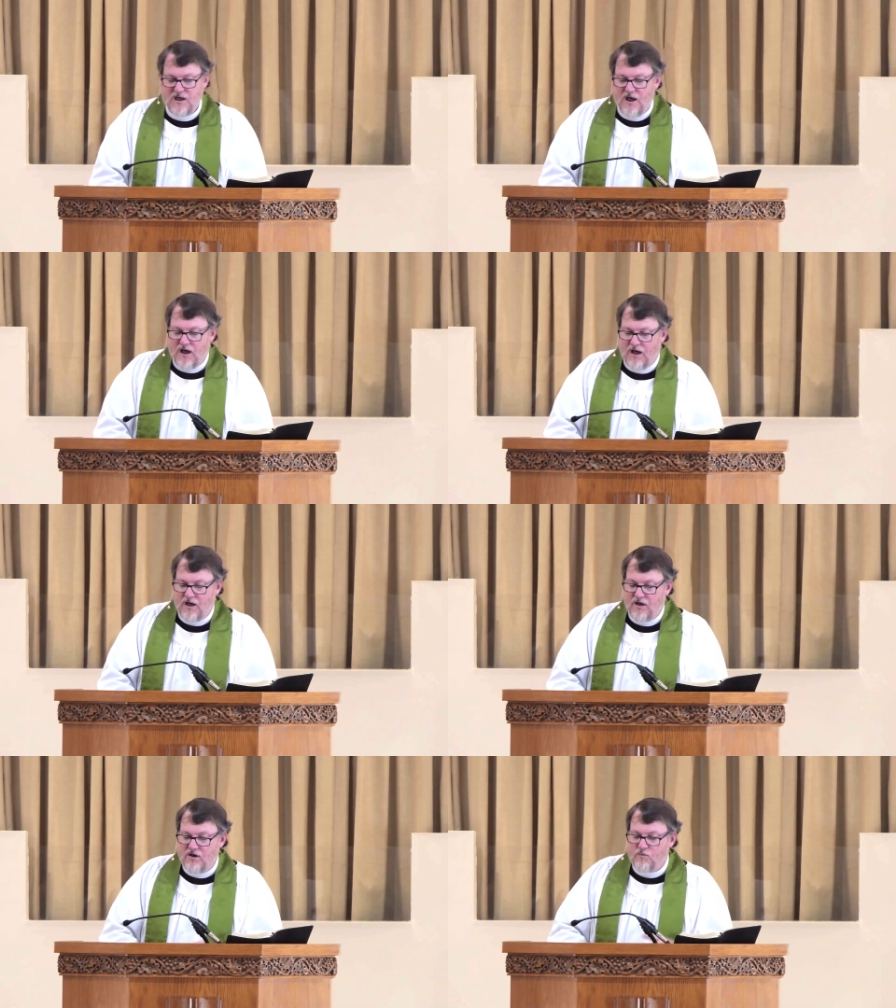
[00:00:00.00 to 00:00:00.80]

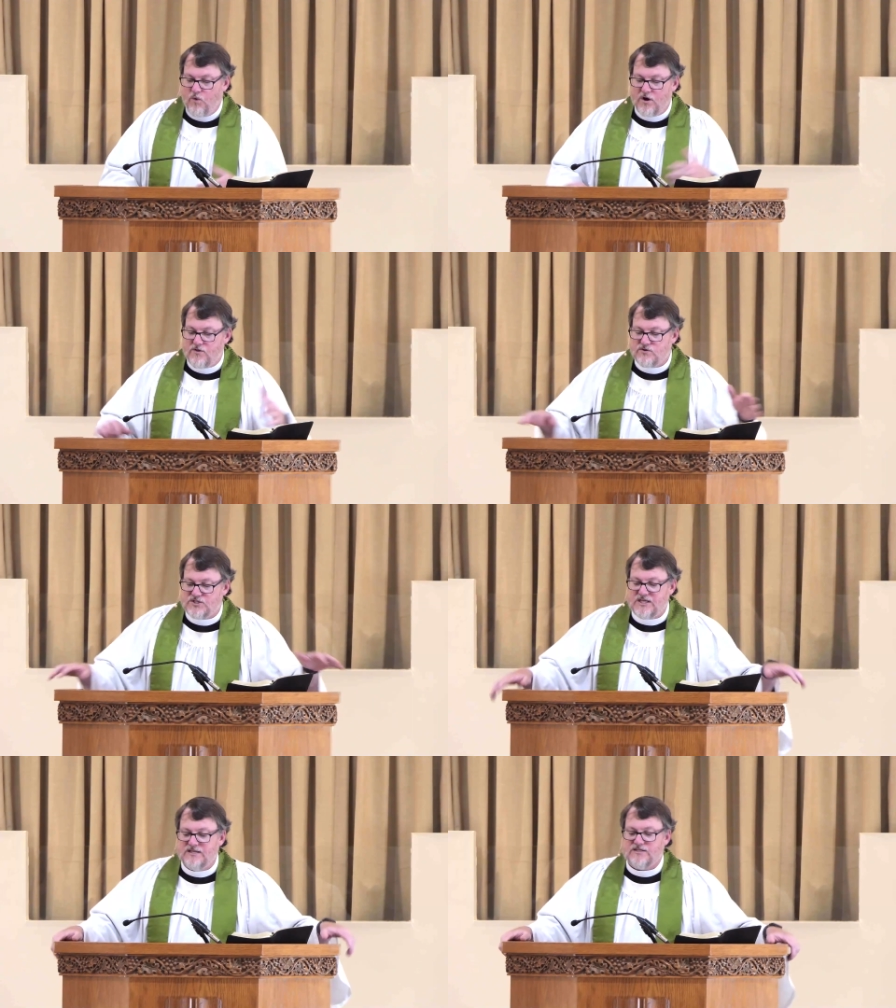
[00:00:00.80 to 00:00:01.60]
Uh, one of those
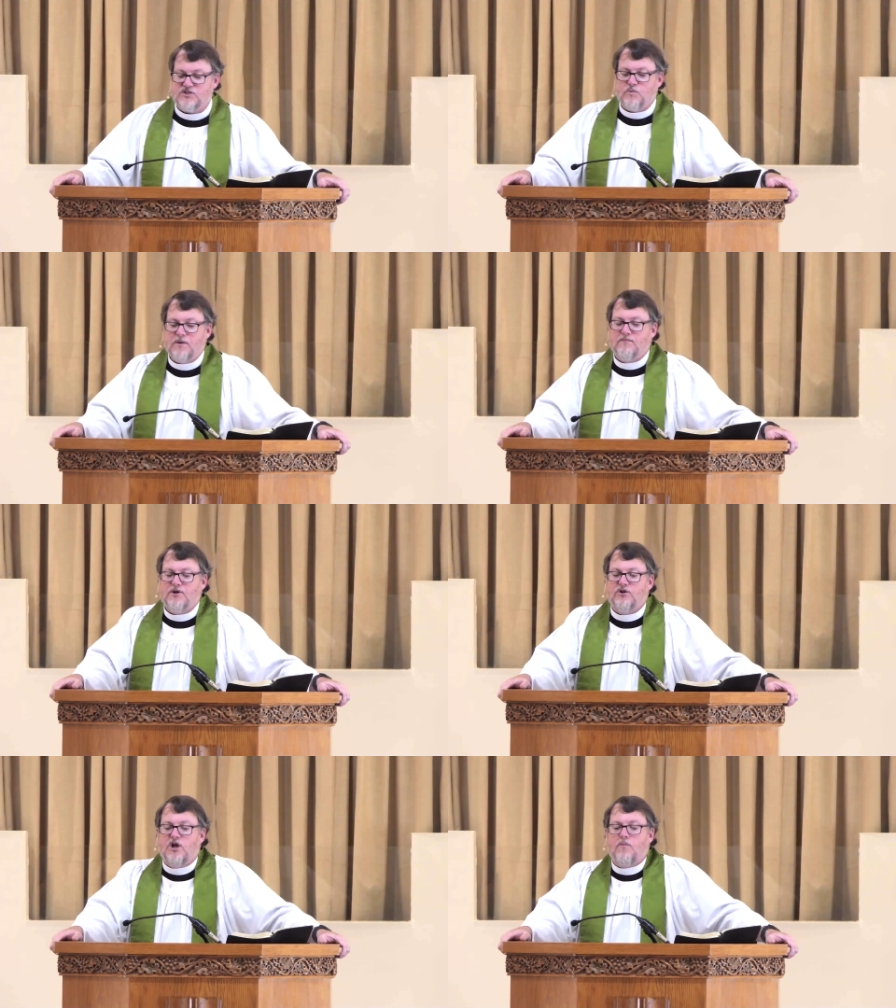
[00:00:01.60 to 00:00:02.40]
things is we
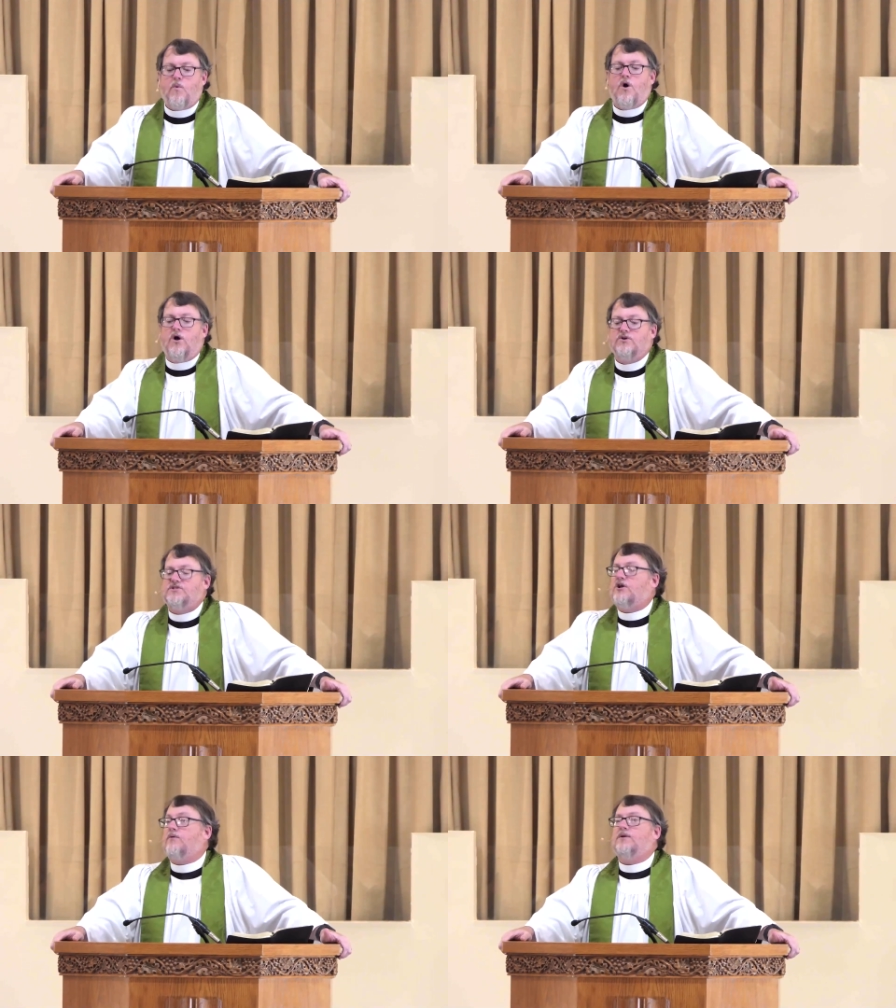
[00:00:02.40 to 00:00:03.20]
build up walls in
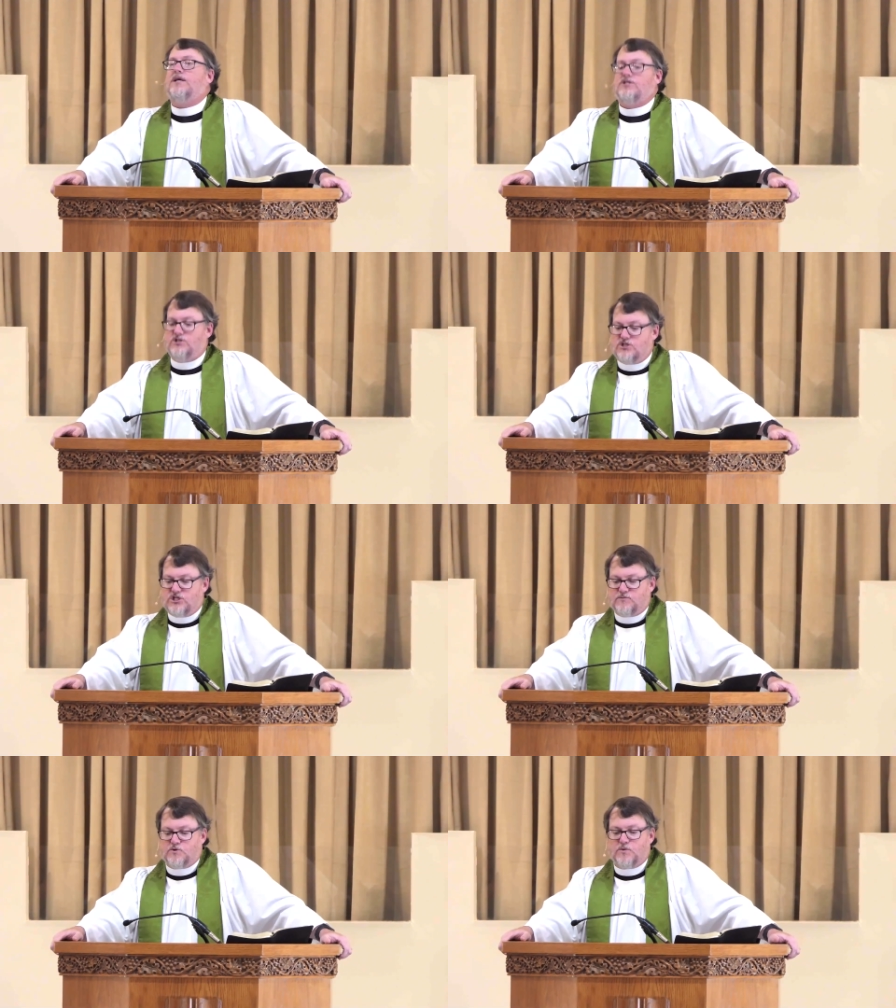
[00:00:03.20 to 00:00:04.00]
our
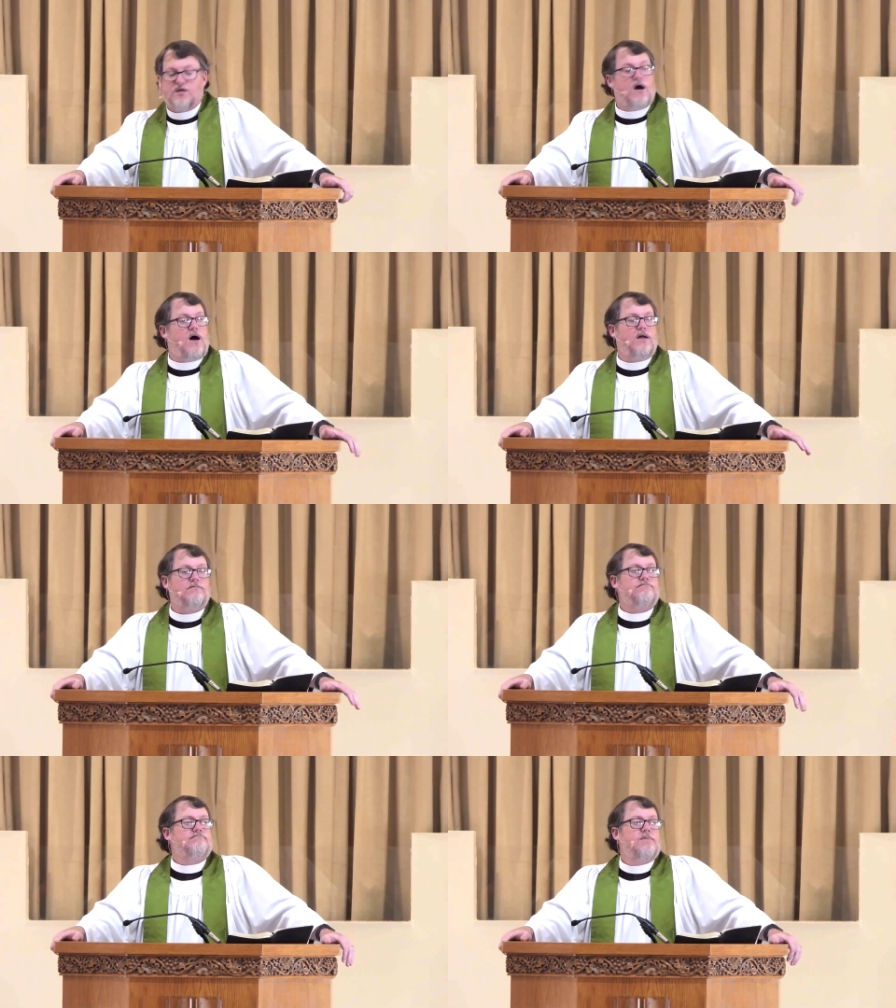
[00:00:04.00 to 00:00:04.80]
relationships with God,
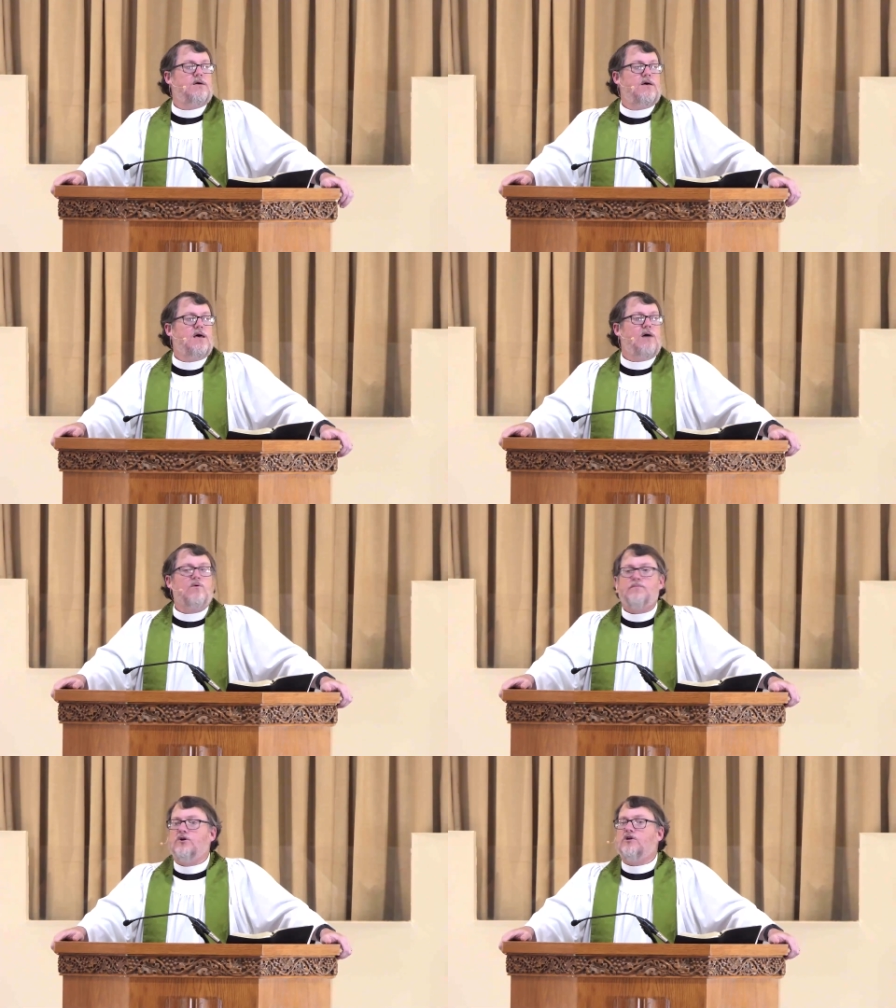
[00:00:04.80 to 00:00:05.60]
and we
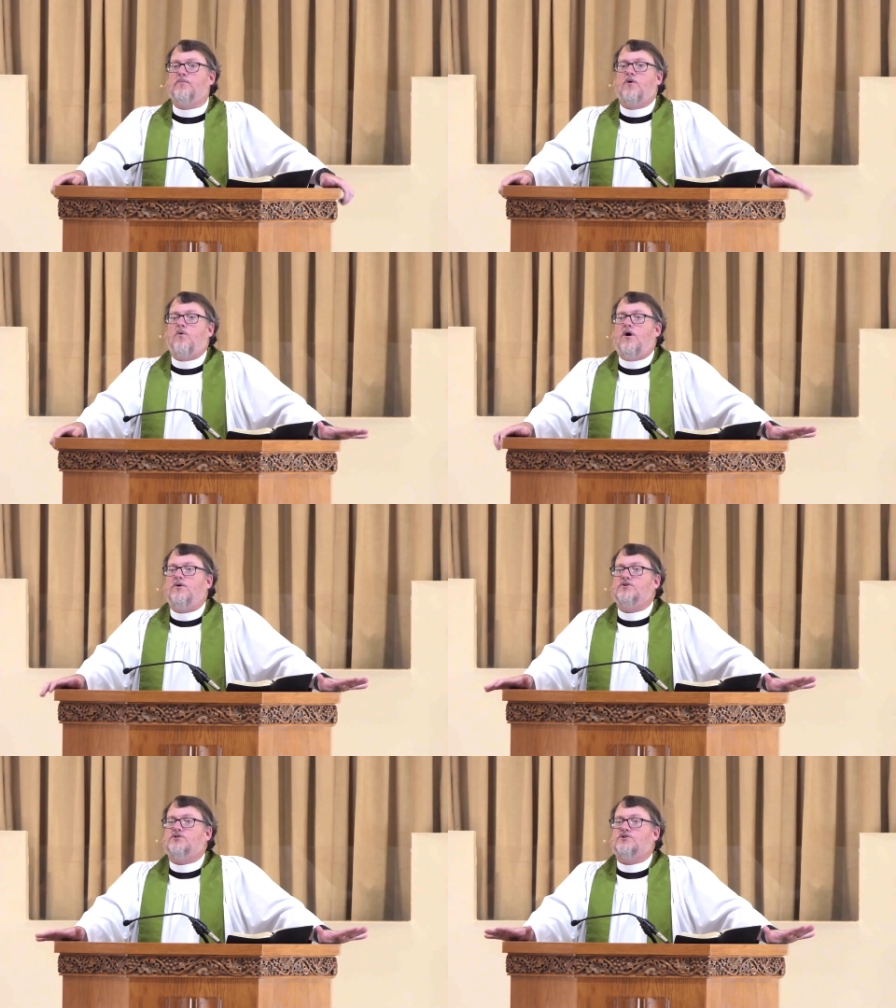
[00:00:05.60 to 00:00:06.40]
build up our
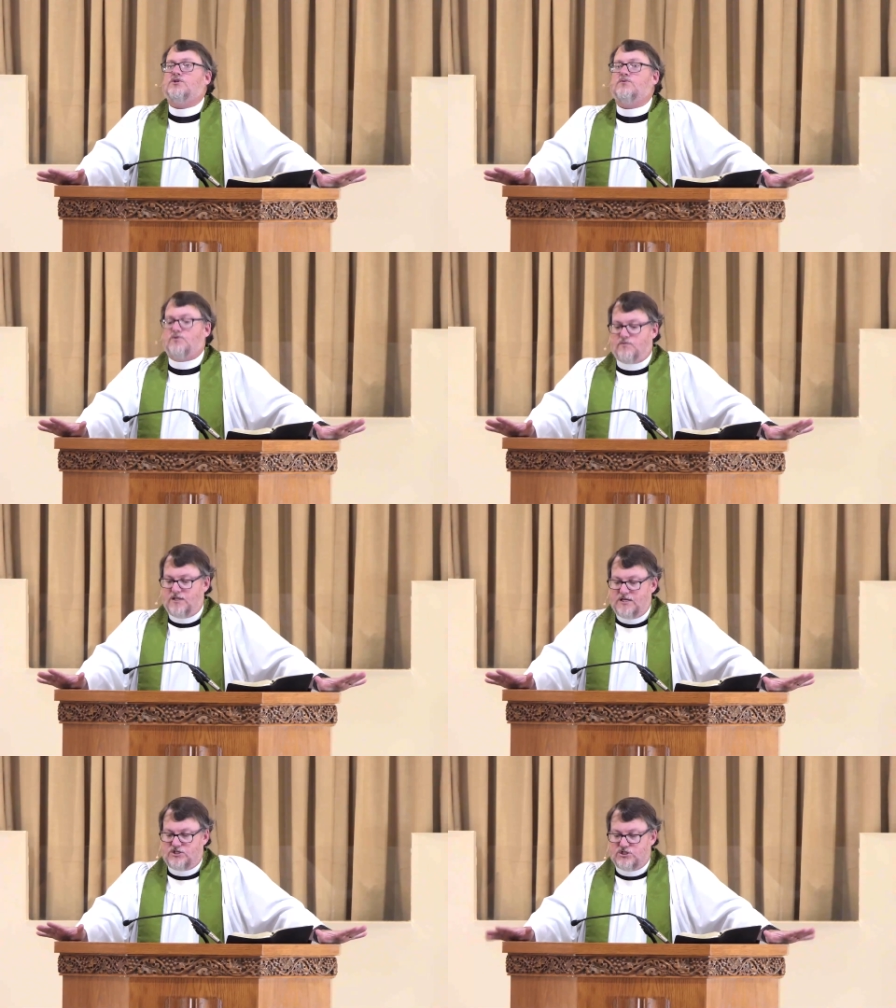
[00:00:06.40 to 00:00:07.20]
walls with
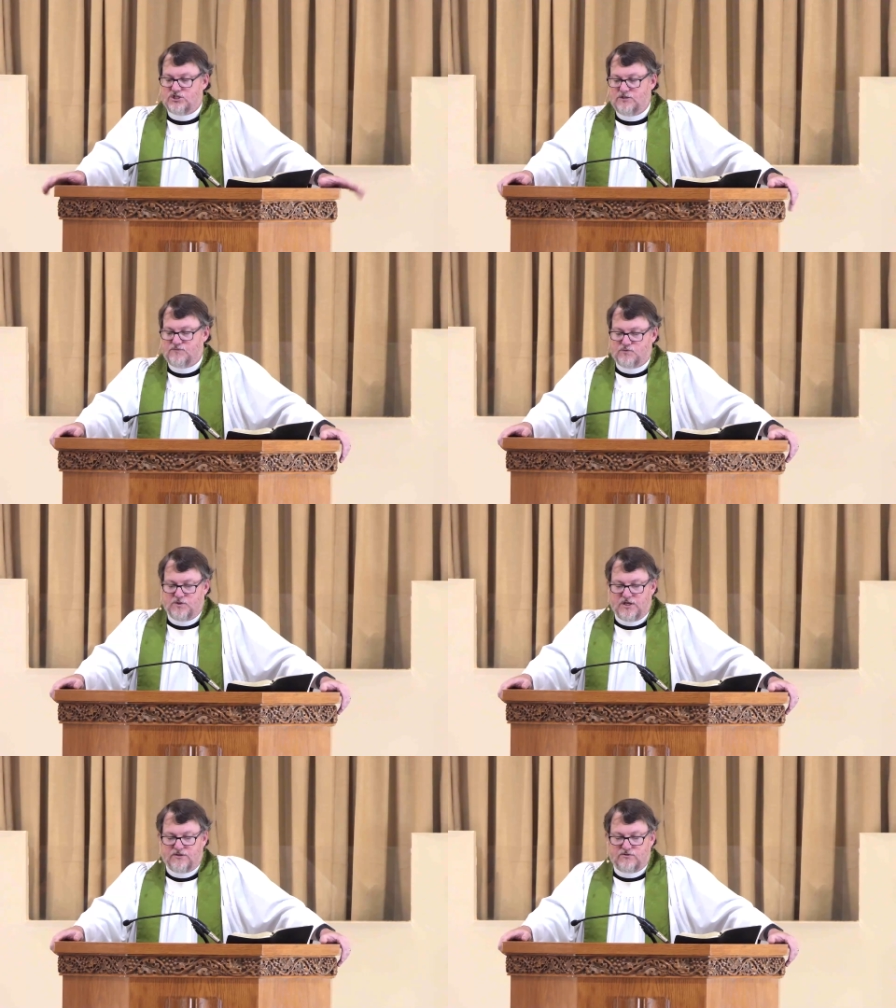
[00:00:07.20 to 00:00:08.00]
relationships with
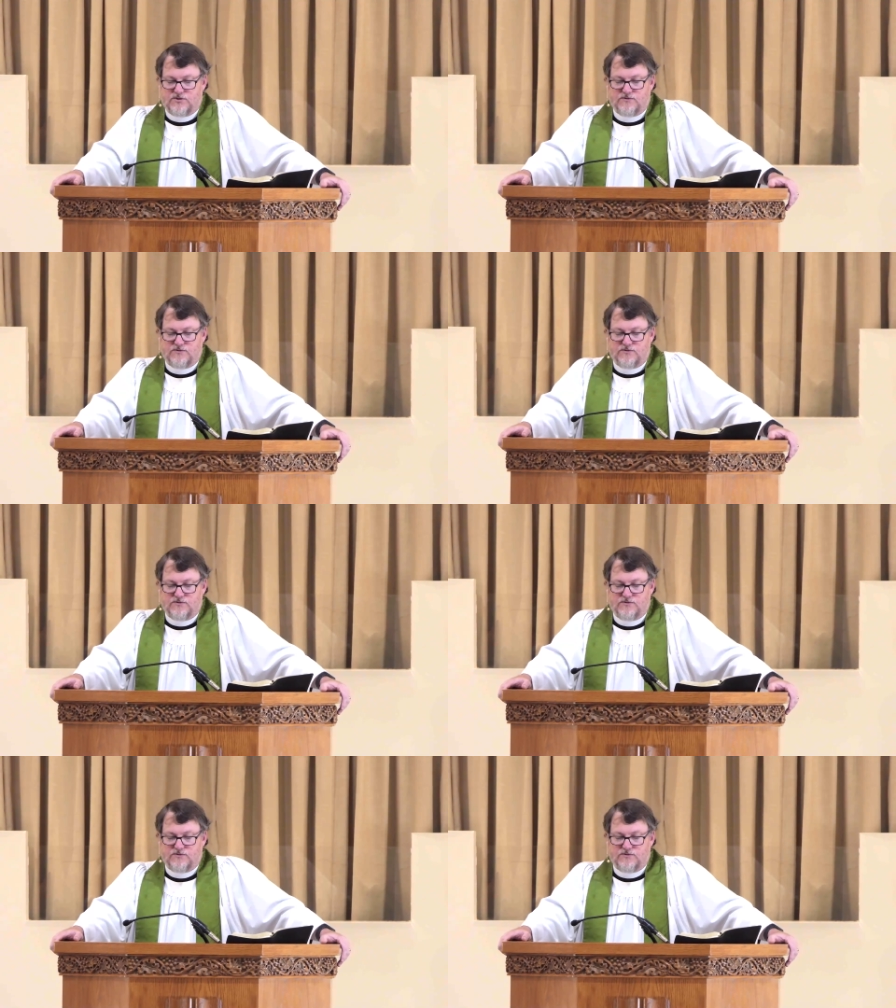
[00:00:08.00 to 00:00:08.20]
others.